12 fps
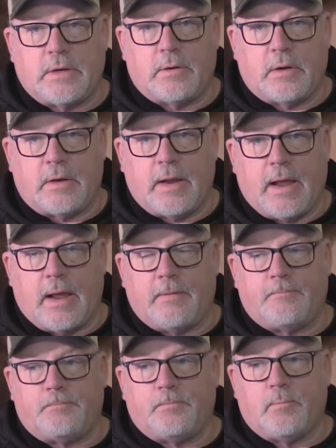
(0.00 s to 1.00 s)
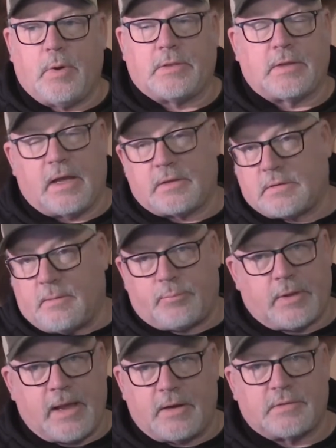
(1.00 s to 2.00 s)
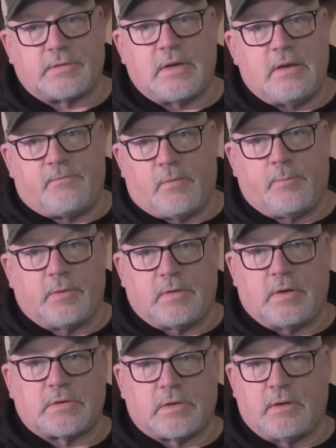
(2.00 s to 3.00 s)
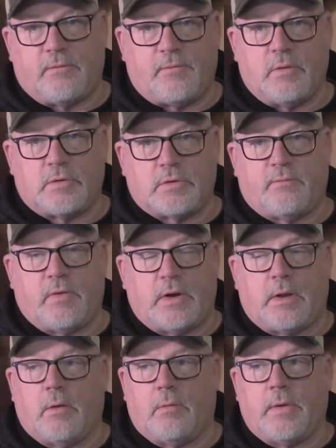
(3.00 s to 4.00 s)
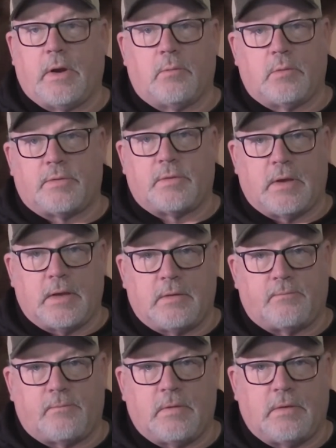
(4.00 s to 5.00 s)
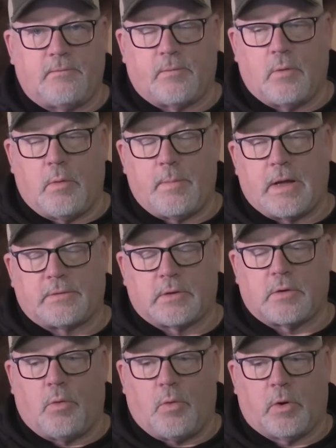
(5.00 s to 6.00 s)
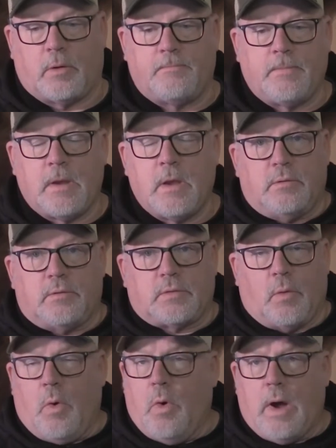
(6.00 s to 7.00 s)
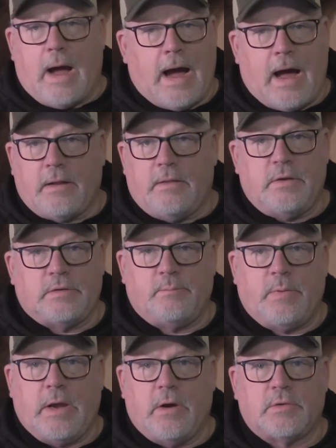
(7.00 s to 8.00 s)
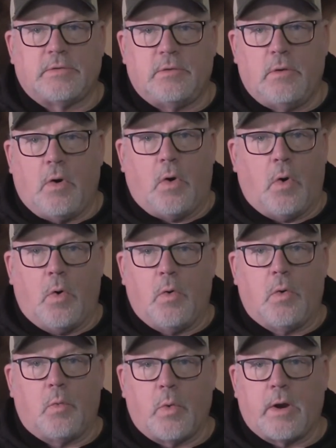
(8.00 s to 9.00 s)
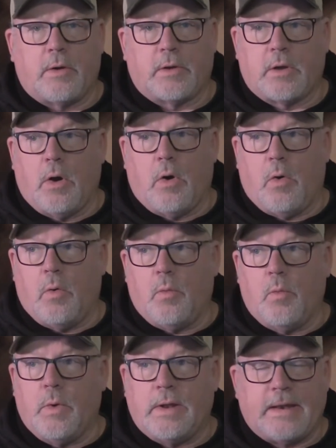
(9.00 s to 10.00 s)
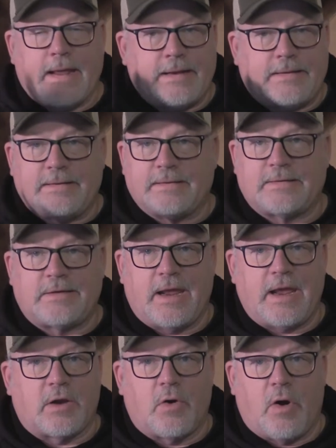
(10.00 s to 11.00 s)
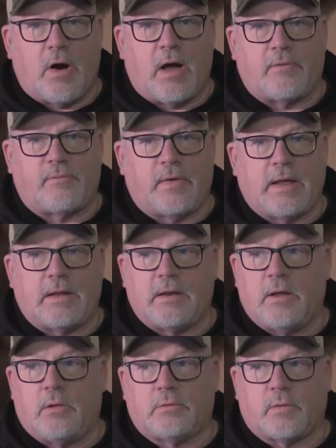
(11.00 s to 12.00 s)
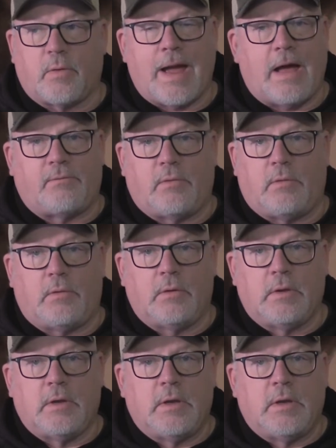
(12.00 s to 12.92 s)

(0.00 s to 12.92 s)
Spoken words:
here today. But that's, I'm planting a seed for potentially a future video there with the info about the corn. So how do these bears know where to go when they just take off and they'll travel